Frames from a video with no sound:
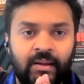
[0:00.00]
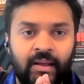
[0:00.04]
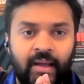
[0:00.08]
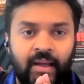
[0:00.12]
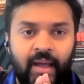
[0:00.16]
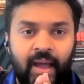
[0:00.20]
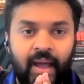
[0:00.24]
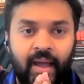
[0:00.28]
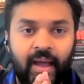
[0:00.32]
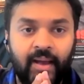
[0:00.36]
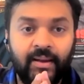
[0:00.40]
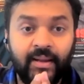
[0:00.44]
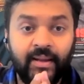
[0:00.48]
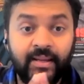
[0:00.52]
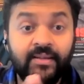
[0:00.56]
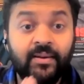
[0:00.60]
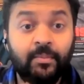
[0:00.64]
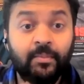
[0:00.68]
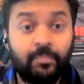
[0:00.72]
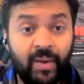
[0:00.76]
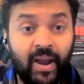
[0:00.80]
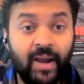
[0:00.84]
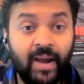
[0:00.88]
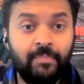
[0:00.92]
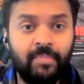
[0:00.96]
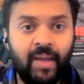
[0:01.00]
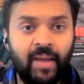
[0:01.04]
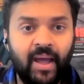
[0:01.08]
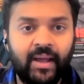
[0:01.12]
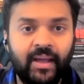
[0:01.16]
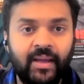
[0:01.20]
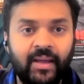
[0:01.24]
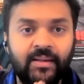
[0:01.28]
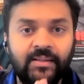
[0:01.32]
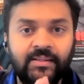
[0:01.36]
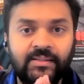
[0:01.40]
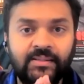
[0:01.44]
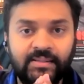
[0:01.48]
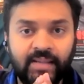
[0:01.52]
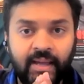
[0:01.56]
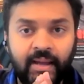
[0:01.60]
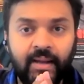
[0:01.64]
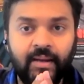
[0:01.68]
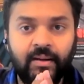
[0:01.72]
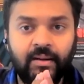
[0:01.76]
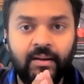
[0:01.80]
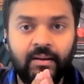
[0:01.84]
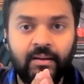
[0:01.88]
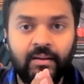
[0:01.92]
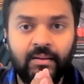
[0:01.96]
And he replied back and he
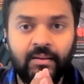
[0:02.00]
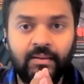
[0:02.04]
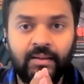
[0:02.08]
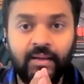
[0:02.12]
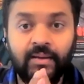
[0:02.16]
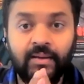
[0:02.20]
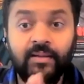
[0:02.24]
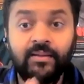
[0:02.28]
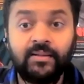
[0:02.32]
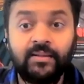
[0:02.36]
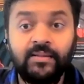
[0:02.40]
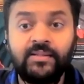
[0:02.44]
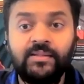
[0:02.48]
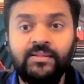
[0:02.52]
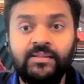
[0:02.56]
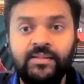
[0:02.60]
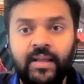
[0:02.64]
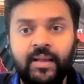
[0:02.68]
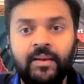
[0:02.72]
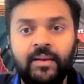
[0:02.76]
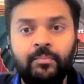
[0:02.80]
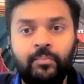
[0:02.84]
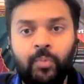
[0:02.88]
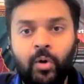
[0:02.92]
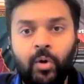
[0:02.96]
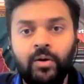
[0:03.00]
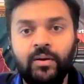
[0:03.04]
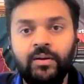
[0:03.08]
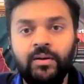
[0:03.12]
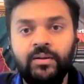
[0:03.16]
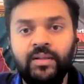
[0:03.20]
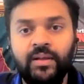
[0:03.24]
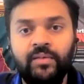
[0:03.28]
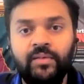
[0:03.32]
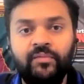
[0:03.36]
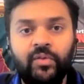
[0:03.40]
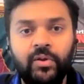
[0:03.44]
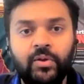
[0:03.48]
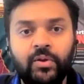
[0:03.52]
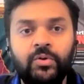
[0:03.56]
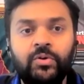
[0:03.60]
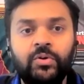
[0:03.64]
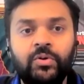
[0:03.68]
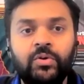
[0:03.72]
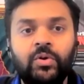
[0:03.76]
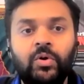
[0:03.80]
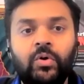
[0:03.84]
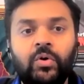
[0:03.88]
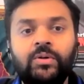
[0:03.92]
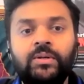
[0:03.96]
said, Dhairya, this is an important thing for you
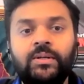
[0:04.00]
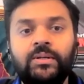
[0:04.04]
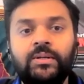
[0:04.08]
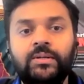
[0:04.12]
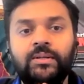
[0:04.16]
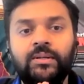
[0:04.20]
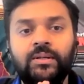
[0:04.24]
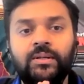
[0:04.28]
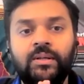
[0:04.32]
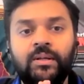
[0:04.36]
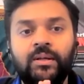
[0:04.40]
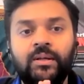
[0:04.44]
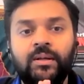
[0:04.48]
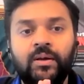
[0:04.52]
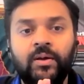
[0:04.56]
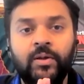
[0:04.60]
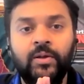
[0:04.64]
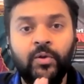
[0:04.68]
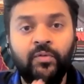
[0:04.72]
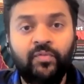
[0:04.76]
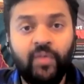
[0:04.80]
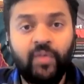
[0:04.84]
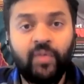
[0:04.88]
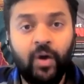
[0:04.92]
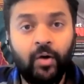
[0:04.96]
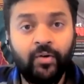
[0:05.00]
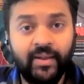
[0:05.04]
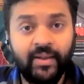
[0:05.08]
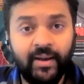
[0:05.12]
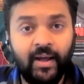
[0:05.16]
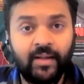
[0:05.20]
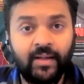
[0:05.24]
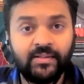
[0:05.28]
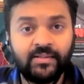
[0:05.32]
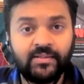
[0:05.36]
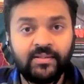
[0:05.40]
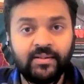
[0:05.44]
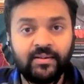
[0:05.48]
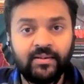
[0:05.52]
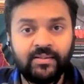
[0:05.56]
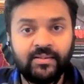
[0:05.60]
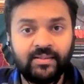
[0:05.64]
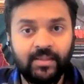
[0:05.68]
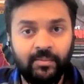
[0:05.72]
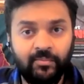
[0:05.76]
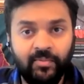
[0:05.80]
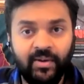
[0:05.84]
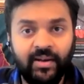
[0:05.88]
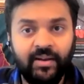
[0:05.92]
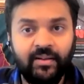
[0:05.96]
to note. You found an answer
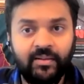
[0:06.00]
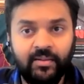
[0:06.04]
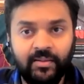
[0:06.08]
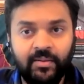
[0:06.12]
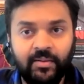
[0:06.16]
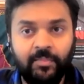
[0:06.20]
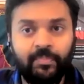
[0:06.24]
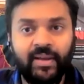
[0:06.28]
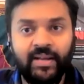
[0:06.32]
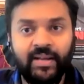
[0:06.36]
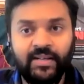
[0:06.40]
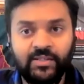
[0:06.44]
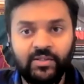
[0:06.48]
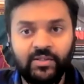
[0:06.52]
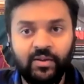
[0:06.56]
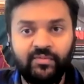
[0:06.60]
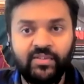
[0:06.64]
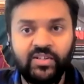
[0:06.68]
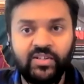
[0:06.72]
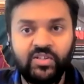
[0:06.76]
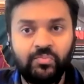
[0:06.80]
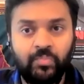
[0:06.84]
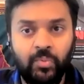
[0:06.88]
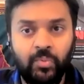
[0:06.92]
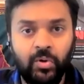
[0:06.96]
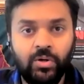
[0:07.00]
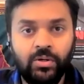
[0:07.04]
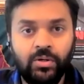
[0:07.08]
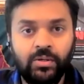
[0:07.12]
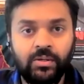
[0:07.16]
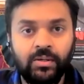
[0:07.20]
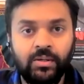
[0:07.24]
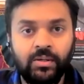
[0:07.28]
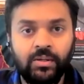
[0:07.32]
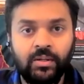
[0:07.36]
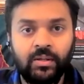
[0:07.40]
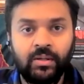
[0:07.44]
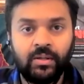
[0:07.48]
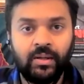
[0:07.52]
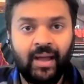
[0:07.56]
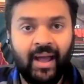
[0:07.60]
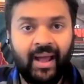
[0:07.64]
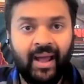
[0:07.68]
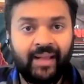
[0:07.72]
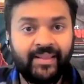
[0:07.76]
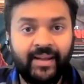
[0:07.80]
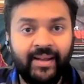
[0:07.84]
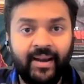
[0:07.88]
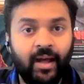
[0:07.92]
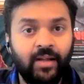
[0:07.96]
somewhere in the pages of this book,
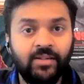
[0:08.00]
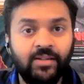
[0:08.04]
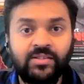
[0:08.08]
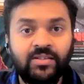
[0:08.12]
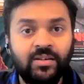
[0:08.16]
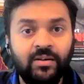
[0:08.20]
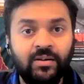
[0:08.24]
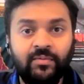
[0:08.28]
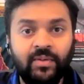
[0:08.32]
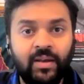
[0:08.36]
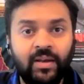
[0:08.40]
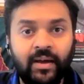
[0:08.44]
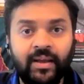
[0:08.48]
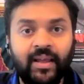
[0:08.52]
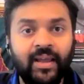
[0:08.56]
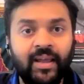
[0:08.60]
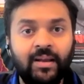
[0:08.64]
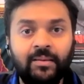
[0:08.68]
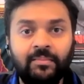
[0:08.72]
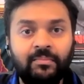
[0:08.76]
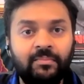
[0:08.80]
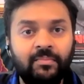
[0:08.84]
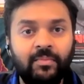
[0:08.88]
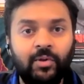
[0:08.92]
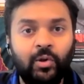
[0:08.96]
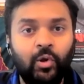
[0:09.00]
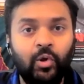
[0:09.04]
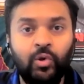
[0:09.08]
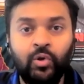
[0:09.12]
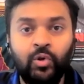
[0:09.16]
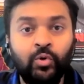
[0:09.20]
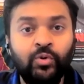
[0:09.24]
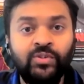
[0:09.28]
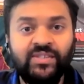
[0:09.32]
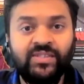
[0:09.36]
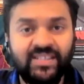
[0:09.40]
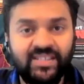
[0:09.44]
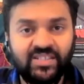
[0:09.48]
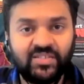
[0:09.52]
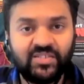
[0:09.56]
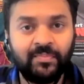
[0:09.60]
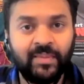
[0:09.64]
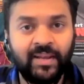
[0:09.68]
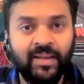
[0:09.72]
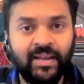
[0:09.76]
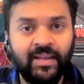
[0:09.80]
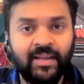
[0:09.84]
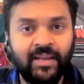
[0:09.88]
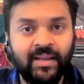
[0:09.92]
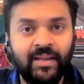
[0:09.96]
and that answer will again lose its
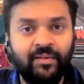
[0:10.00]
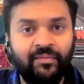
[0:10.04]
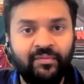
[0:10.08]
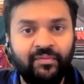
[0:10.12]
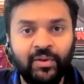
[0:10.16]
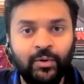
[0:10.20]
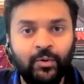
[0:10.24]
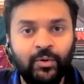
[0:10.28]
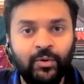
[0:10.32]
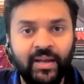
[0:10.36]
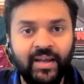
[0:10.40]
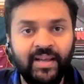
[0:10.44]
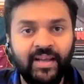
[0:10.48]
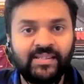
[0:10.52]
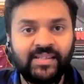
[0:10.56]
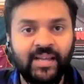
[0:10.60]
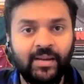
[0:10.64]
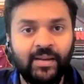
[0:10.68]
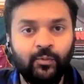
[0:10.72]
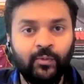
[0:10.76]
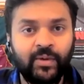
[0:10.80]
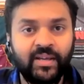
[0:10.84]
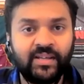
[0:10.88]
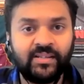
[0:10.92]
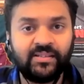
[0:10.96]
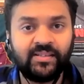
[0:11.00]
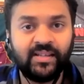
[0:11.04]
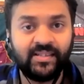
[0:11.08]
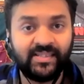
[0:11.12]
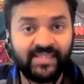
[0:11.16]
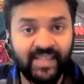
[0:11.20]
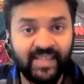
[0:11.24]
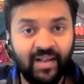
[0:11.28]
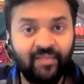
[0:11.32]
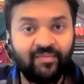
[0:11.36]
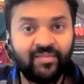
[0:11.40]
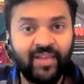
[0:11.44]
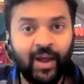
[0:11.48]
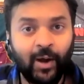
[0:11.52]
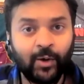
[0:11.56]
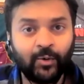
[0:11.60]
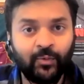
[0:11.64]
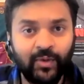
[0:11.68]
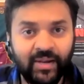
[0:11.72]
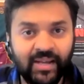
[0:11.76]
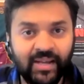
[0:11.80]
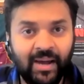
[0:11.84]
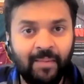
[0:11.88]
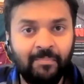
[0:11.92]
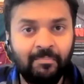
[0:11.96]
meaning in a few days and weeks. The self-doubt
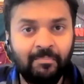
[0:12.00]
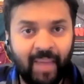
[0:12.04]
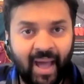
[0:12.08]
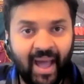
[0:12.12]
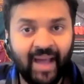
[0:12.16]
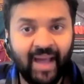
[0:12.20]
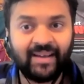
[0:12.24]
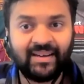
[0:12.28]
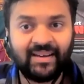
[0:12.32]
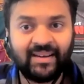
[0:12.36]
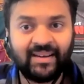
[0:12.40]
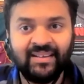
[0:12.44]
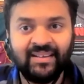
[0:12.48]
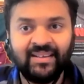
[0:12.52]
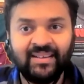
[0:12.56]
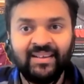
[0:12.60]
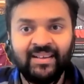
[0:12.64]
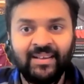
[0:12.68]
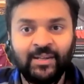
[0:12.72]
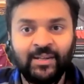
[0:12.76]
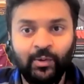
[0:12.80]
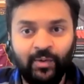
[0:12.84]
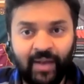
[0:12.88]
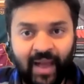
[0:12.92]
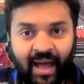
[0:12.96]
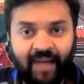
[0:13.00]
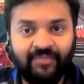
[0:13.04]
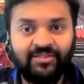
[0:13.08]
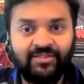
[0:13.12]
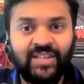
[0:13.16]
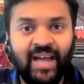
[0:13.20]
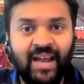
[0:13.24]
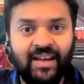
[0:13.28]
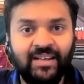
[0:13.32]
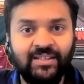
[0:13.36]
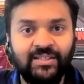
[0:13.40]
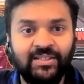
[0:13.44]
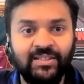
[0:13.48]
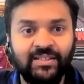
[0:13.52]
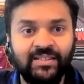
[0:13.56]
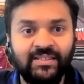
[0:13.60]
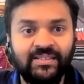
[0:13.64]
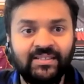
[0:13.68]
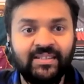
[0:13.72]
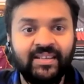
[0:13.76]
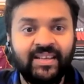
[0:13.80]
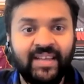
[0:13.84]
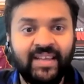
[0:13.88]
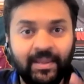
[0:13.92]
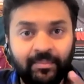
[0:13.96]
will come back. You will have
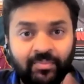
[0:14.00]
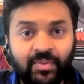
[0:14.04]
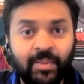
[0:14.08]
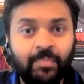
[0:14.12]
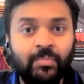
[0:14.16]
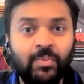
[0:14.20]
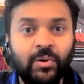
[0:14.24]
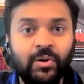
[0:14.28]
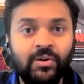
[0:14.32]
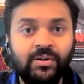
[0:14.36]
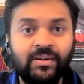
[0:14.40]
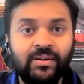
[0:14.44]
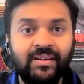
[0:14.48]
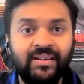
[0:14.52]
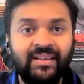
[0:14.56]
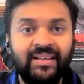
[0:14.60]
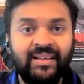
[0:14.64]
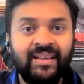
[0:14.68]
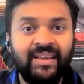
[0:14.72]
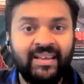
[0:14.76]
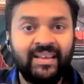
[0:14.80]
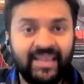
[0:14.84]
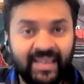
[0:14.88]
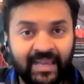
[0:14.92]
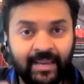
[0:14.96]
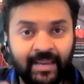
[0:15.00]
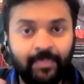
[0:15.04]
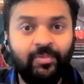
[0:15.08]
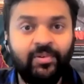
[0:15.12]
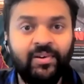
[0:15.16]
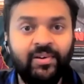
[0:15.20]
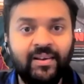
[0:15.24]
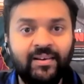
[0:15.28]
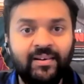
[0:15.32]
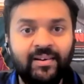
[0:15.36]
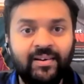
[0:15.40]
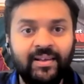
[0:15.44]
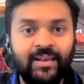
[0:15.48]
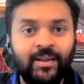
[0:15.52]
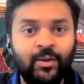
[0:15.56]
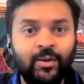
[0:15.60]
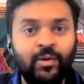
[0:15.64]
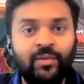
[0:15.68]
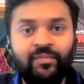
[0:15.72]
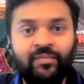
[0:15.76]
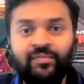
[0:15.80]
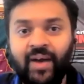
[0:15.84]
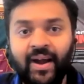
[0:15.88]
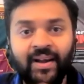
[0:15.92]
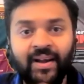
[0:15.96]
challenges. Keep the book, keep rereading.
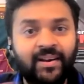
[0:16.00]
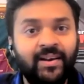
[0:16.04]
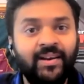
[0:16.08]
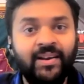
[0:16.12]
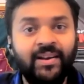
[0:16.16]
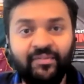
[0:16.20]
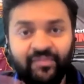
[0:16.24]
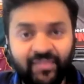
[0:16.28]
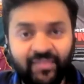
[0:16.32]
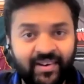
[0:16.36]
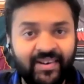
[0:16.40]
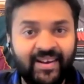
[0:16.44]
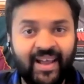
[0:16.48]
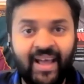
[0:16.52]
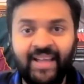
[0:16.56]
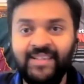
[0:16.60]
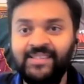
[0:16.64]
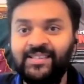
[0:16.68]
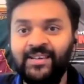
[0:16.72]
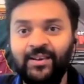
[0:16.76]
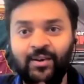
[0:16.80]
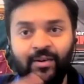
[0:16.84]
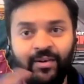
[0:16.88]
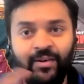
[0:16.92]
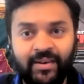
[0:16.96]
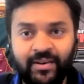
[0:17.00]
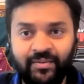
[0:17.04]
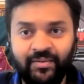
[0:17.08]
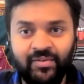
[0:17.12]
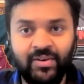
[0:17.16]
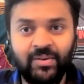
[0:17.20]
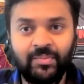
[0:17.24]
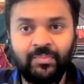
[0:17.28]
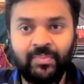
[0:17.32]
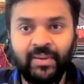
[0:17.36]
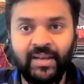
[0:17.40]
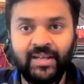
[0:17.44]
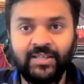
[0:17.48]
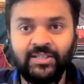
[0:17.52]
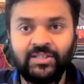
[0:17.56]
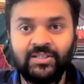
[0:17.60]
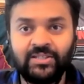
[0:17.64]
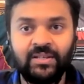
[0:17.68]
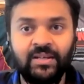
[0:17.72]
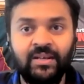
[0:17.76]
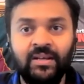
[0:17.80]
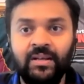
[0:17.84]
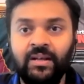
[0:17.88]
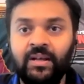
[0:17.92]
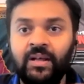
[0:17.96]
You'll find a different answer on a different page.
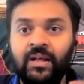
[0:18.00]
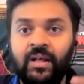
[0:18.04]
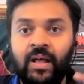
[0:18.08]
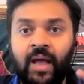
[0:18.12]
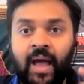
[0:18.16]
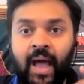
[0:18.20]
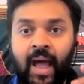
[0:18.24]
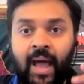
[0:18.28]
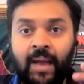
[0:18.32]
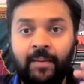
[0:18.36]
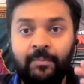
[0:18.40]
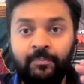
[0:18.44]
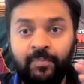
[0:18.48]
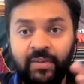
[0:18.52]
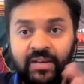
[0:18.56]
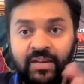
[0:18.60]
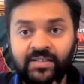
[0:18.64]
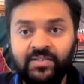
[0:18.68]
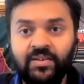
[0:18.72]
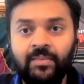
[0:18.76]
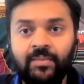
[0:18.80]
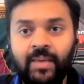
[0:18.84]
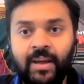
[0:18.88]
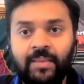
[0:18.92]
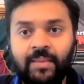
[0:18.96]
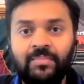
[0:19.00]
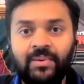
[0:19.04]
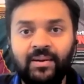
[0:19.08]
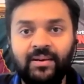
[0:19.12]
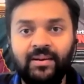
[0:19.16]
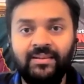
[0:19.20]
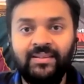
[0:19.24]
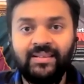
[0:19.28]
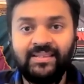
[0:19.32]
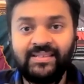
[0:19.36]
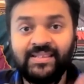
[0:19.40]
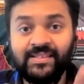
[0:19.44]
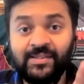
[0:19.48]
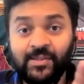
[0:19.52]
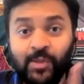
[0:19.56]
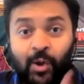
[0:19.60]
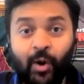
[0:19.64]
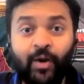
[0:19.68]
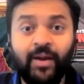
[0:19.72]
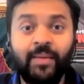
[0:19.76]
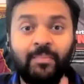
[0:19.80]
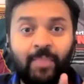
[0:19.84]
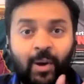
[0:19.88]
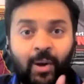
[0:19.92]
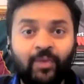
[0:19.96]
And please remember, this is
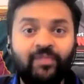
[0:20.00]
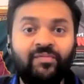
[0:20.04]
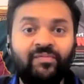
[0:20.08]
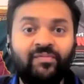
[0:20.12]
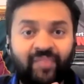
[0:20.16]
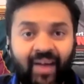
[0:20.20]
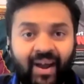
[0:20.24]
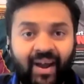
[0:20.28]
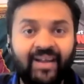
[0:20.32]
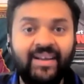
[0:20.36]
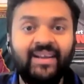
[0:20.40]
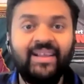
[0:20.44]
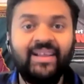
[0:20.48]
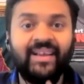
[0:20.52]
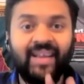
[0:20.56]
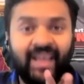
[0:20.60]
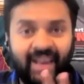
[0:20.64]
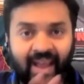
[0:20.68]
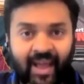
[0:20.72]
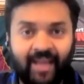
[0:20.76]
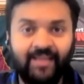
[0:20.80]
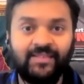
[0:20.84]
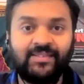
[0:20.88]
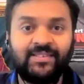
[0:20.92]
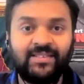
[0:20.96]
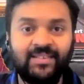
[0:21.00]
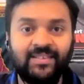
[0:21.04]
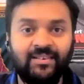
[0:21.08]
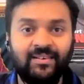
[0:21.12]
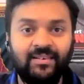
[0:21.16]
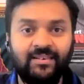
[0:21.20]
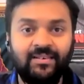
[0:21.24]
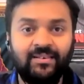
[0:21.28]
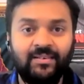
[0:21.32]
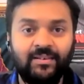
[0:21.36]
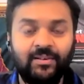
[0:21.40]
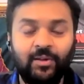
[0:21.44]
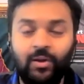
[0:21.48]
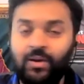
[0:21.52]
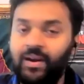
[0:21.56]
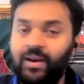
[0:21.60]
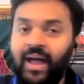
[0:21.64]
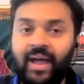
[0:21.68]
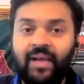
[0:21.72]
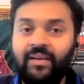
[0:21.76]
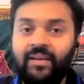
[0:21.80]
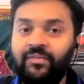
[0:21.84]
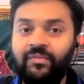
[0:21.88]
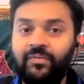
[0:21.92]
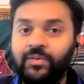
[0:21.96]
not about finding an answer. Your
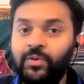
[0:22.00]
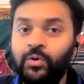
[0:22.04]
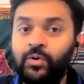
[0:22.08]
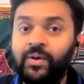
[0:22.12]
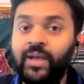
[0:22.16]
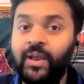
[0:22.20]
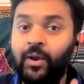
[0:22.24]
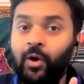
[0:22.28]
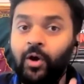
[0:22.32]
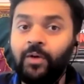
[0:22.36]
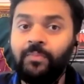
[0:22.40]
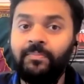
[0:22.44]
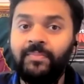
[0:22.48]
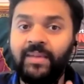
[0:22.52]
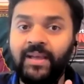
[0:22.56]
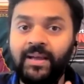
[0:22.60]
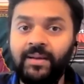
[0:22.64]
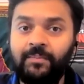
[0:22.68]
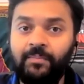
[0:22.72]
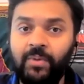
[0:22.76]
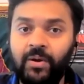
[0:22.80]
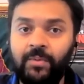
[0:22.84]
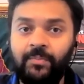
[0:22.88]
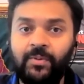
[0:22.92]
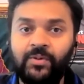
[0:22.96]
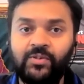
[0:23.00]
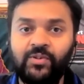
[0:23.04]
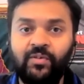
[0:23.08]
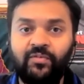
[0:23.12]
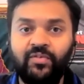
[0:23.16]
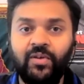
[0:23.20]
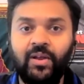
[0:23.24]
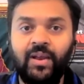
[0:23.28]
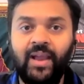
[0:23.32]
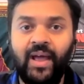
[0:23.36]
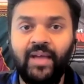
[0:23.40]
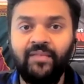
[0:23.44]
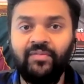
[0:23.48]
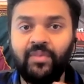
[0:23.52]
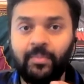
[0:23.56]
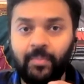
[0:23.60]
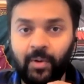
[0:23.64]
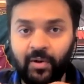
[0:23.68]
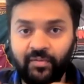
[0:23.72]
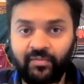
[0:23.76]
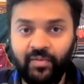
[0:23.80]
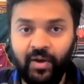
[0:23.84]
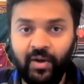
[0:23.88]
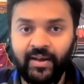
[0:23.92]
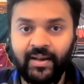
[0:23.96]
life, you cannot make purpose of your life
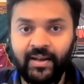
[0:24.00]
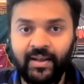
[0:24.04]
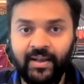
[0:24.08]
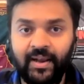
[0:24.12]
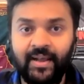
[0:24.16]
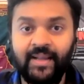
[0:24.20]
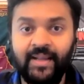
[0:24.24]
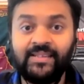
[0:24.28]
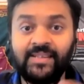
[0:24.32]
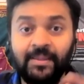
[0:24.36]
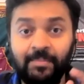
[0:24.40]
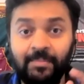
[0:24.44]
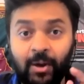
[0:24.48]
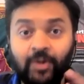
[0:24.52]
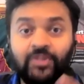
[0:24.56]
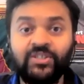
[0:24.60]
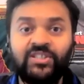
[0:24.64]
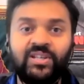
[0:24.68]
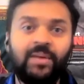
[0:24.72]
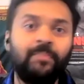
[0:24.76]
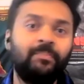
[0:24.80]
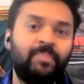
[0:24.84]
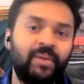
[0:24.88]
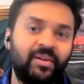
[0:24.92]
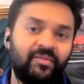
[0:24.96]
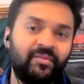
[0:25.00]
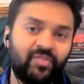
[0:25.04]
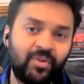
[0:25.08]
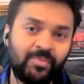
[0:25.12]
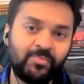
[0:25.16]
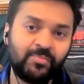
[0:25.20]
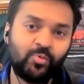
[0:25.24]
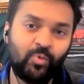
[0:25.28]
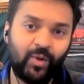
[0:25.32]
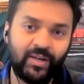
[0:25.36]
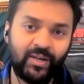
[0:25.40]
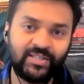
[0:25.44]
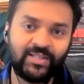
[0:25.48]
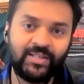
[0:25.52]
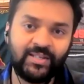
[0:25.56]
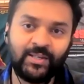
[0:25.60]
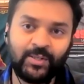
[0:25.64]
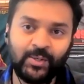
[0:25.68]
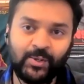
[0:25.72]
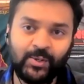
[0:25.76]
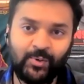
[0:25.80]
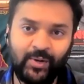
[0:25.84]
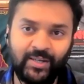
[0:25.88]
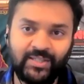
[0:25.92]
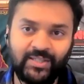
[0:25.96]
about finding it. It's about jumping from question
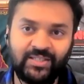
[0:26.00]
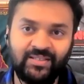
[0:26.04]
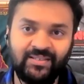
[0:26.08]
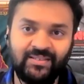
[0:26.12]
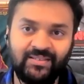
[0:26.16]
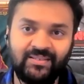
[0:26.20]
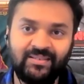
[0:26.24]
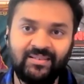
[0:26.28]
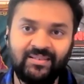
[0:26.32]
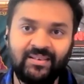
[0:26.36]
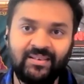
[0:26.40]
to question.